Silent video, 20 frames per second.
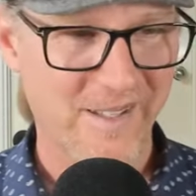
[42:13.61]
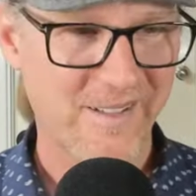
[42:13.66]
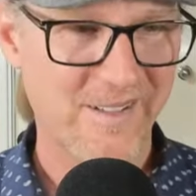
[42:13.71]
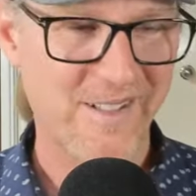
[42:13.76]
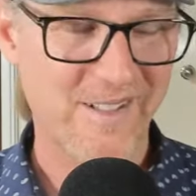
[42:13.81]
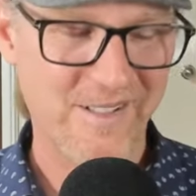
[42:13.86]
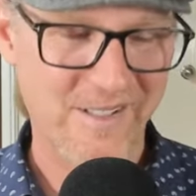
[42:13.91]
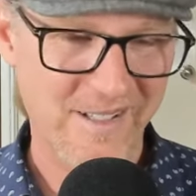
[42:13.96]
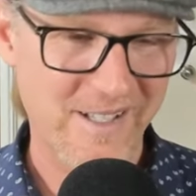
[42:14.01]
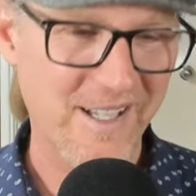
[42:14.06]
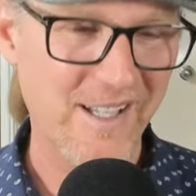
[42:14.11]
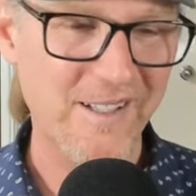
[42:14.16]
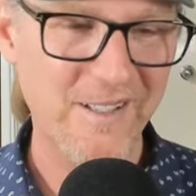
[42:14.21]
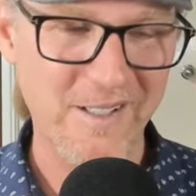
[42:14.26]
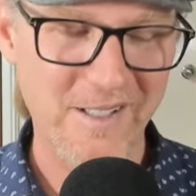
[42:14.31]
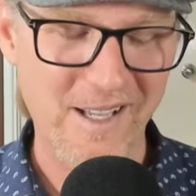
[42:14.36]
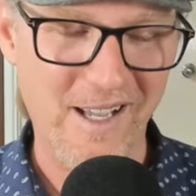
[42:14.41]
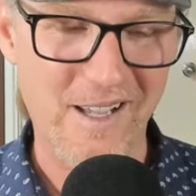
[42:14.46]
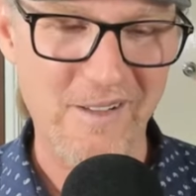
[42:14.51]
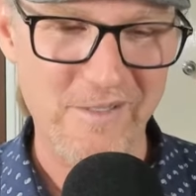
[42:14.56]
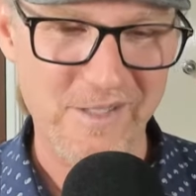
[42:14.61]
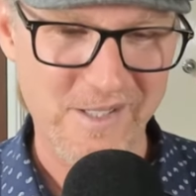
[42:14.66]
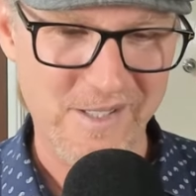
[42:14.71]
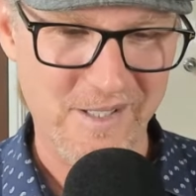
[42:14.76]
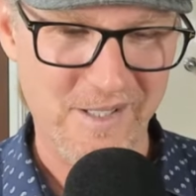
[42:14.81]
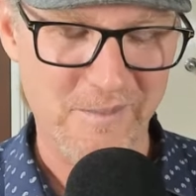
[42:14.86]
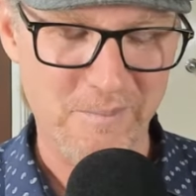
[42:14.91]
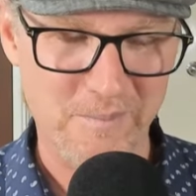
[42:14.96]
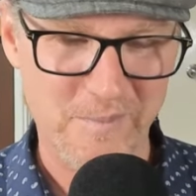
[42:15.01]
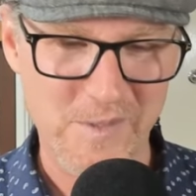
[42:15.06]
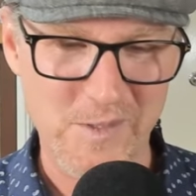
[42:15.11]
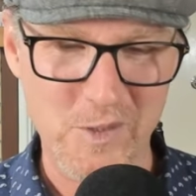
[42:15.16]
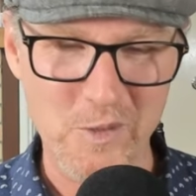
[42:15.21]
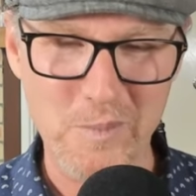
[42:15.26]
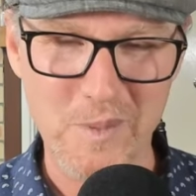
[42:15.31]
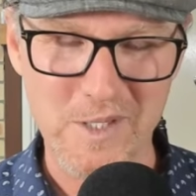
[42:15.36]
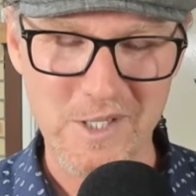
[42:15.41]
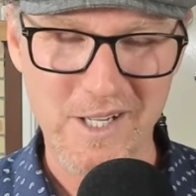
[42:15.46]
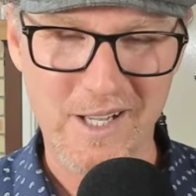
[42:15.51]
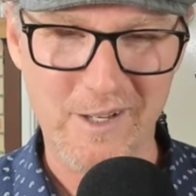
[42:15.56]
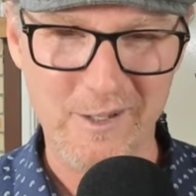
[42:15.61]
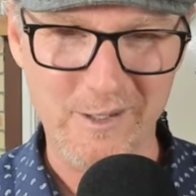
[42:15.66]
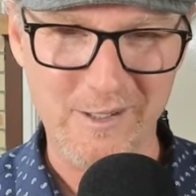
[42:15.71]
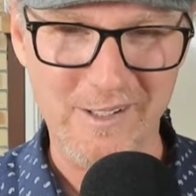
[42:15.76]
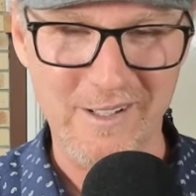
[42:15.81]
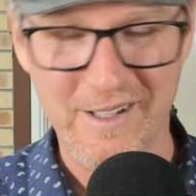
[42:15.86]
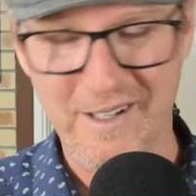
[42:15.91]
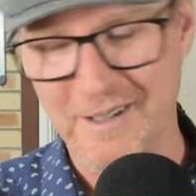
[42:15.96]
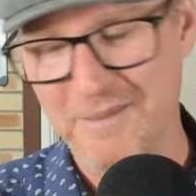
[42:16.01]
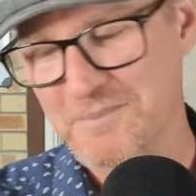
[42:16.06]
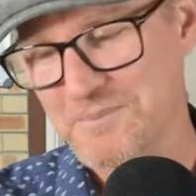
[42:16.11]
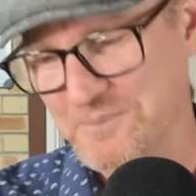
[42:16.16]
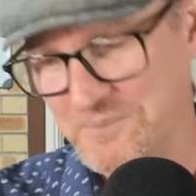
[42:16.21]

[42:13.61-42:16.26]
Now, Kelly gave us a super chat earlier,